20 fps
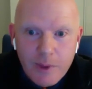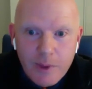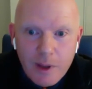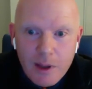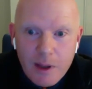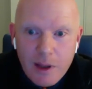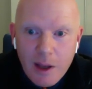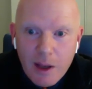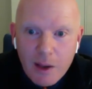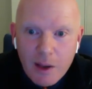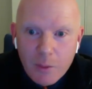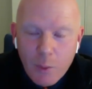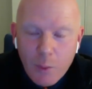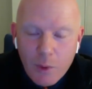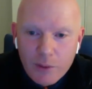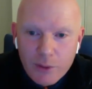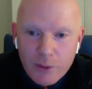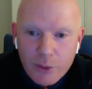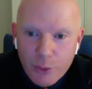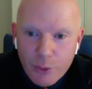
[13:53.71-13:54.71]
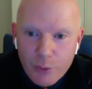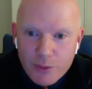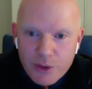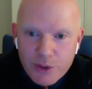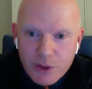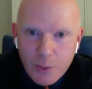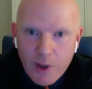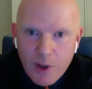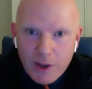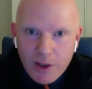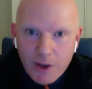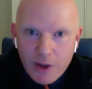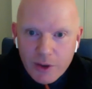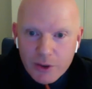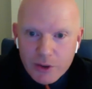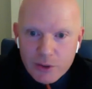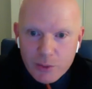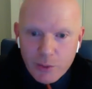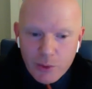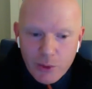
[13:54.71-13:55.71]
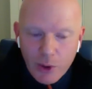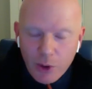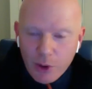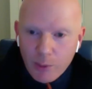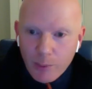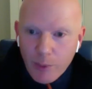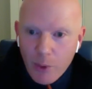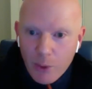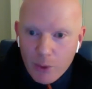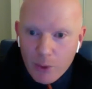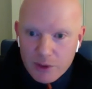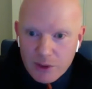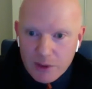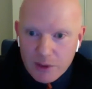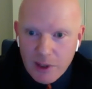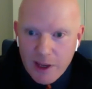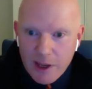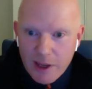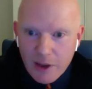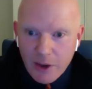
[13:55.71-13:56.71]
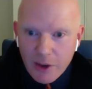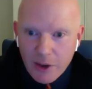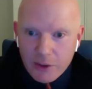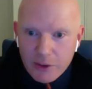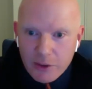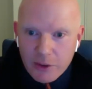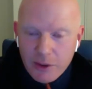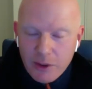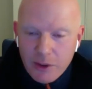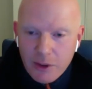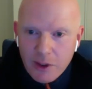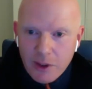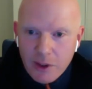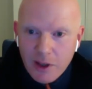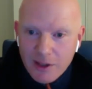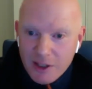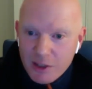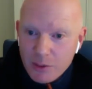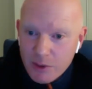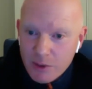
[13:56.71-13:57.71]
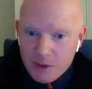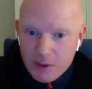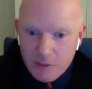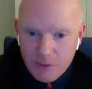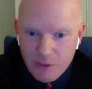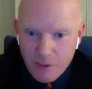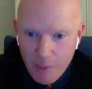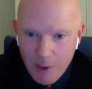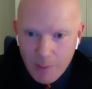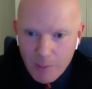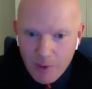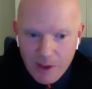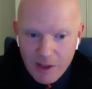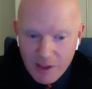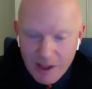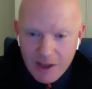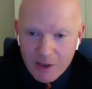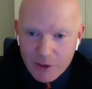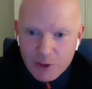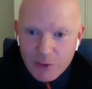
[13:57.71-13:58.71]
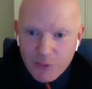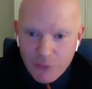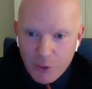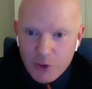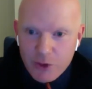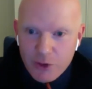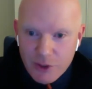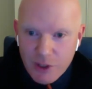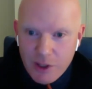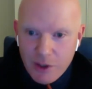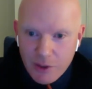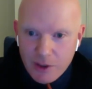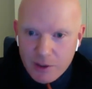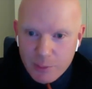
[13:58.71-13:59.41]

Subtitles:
He had one of the rooms in the White House with all the bones laid out. And this was, remember, in his first year as